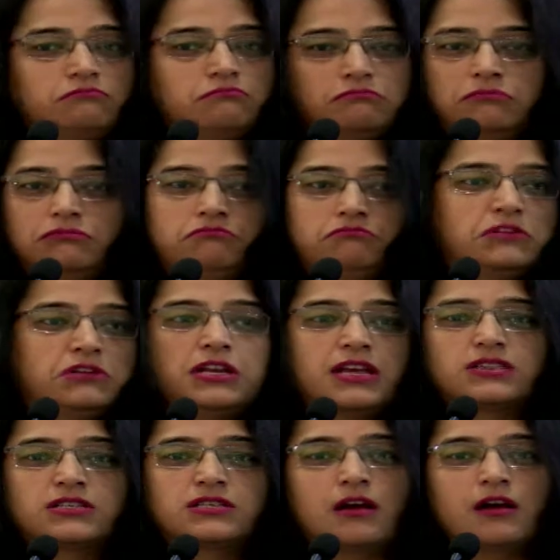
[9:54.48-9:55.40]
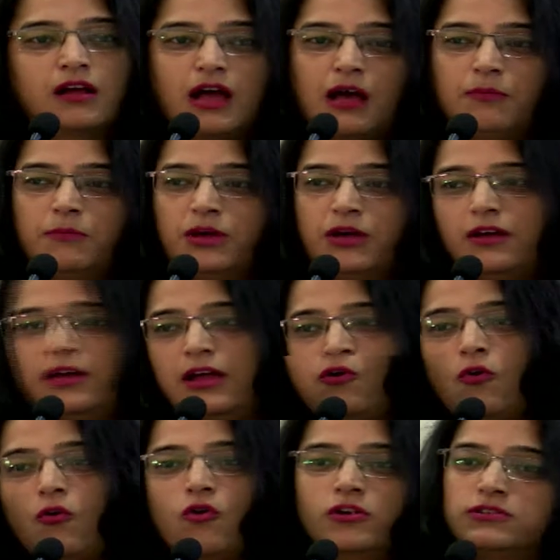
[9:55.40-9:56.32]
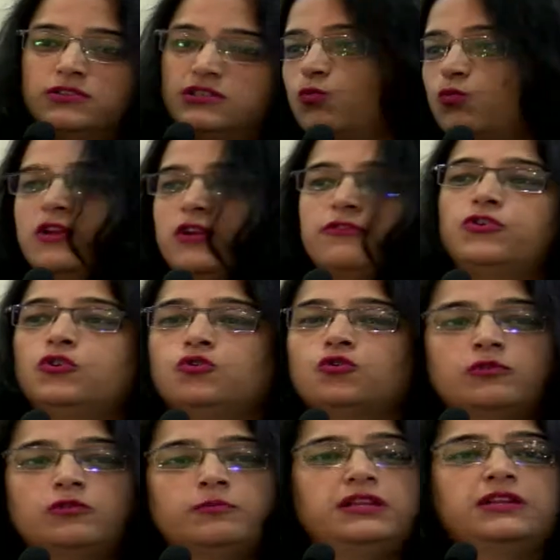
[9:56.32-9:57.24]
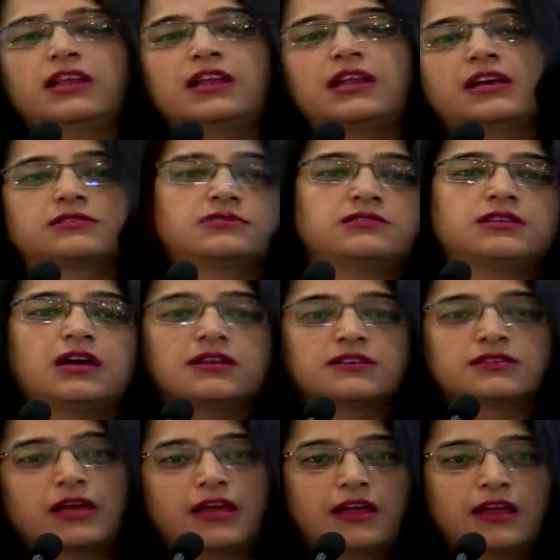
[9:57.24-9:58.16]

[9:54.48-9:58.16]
the next Hungama, or one of you could be the next Tata Sky.